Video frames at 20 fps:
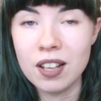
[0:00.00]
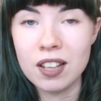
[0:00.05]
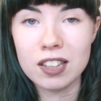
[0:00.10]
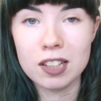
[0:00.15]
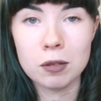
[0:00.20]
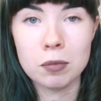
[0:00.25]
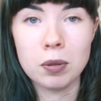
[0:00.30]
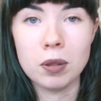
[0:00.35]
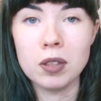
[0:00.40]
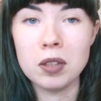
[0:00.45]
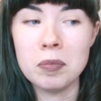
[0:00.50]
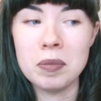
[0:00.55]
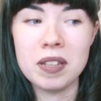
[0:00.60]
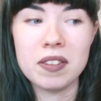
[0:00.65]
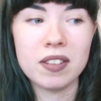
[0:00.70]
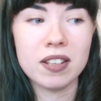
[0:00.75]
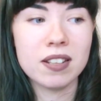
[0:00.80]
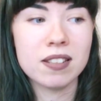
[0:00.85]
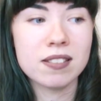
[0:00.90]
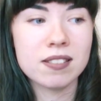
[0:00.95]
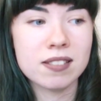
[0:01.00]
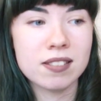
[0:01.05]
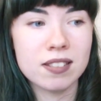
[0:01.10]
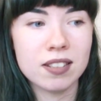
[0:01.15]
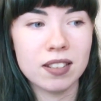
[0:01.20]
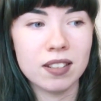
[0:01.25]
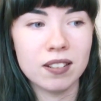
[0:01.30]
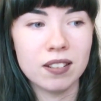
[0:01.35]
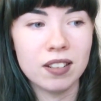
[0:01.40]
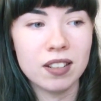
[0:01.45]
there will probably be things
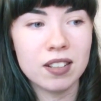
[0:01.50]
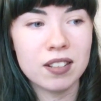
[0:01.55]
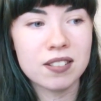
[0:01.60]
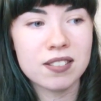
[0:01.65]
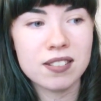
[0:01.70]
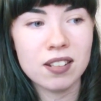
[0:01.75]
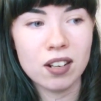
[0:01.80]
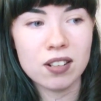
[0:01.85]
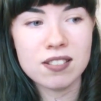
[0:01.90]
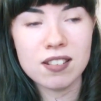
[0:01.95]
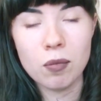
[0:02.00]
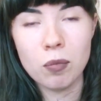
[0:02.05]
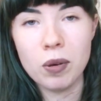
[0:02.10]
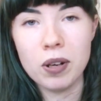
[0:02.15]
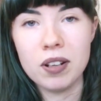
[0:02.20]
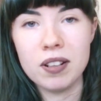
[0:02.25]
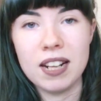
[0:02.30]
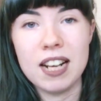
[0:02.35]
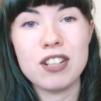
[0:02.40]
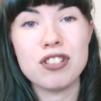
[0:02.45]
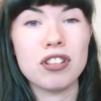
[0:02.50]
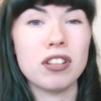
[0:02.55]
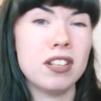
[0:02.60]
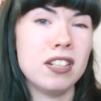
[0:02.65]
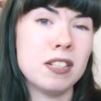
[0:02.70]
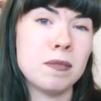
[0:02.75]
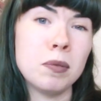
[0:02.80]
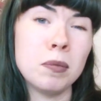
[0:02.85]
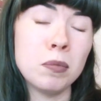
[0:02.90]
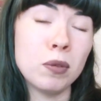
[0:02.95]
that start somewhere and actually
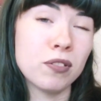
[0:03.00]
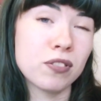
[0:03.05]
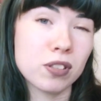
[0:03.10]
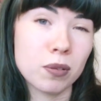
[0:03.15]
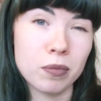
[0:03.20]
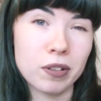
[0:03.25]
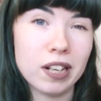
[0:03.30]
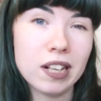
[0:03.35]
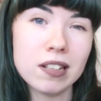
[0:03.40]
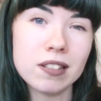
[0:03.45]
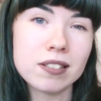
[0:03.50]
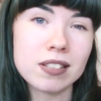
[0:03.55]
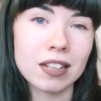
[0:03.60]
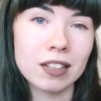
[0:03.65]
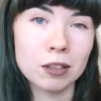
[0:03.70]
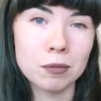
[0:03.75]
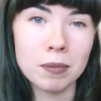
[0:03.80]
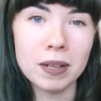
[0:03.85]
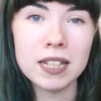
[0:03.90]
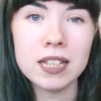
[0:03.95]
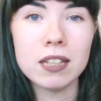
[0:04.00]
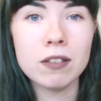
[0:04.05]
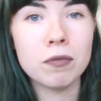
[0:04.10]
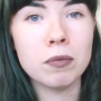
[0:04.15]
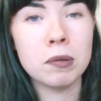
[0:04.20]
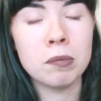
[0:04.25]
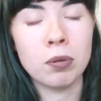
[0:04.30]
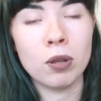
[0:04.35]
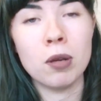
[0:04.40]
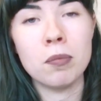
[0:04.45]
need to be moved somewhere else, and there might
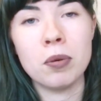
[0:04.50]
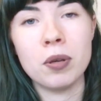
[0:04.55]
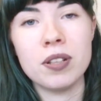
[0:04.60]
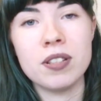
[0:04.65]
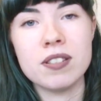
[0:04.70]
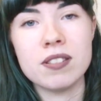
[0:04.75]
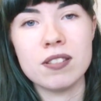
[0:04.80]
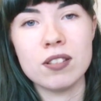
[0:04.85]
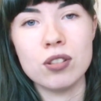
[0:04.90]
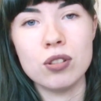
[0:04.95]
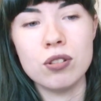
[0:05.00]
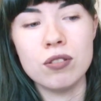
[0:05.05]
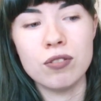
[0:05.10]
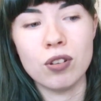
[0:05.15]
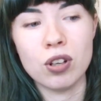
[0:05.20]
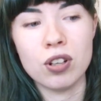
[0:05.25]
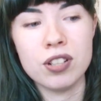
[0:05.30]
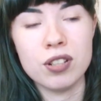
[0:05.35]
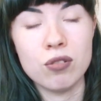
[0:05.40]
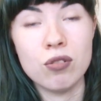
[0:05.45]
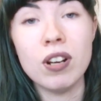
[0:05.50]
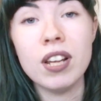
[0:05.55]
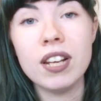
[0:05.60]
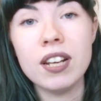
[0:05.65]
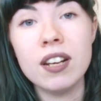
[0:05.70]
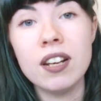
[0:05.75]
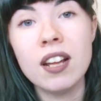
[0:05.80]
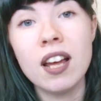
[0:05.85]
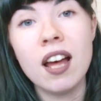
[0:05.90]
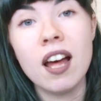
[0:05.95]
even be plot points that you've already
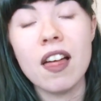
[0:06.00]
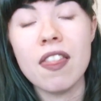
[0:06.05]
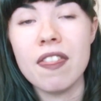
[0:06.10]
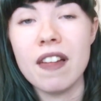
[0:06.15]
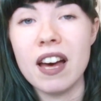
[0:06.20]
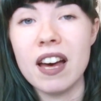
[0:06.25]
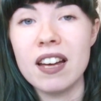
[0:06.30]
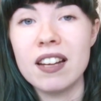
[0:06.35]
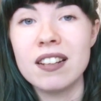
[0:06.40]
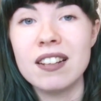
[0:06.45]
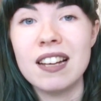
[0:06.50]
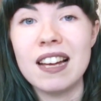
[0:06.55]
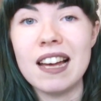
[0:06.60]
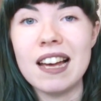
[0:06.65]
written that